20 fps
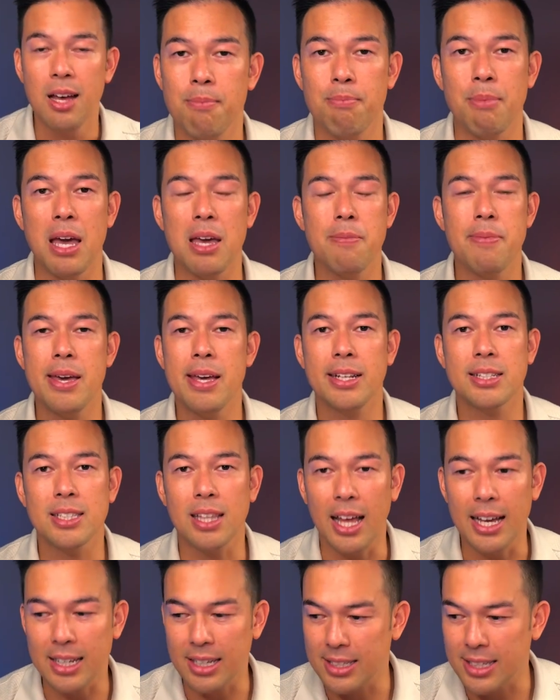Maybe it's
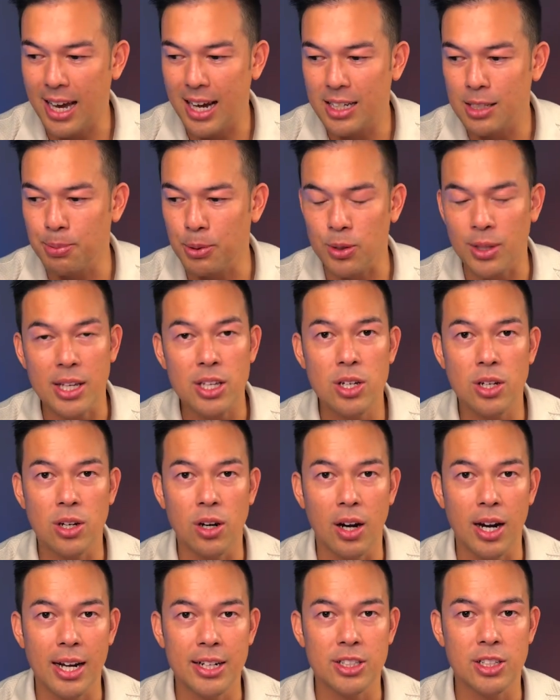like a tax bill that you
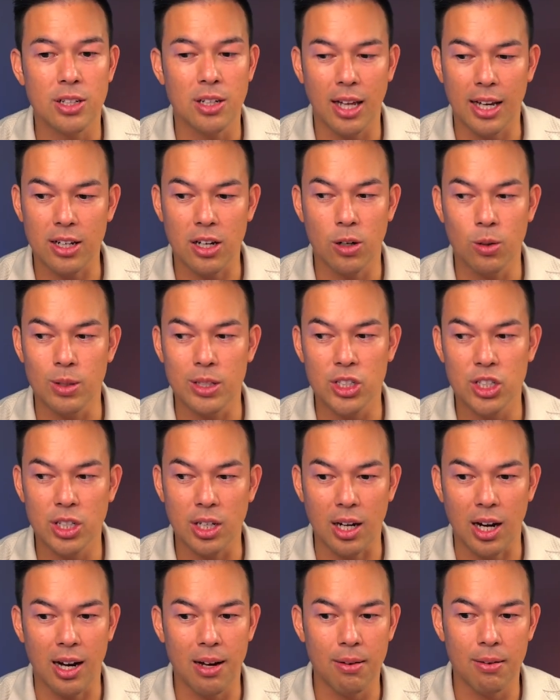got and you're like, holy
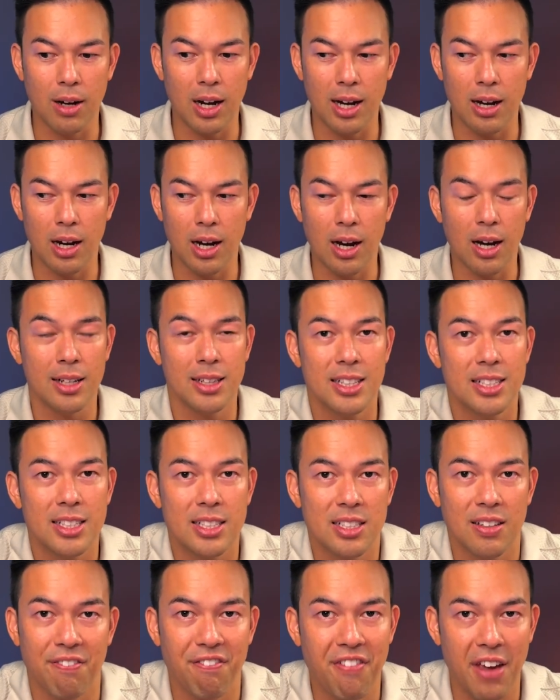shit, I, I, I, this
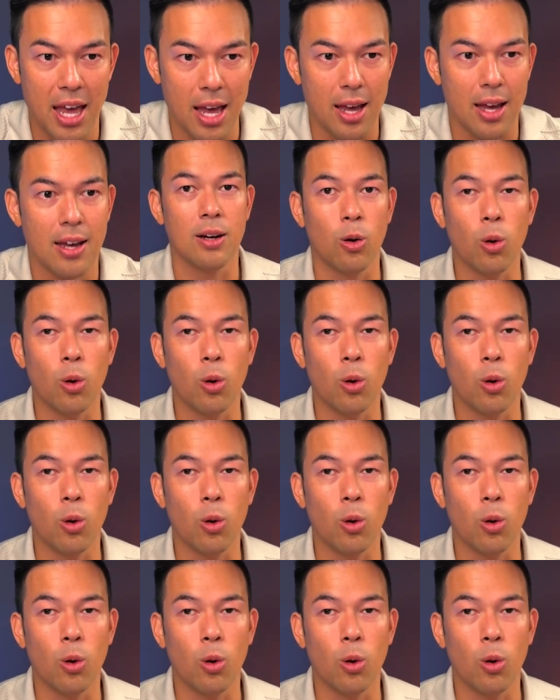is unfair.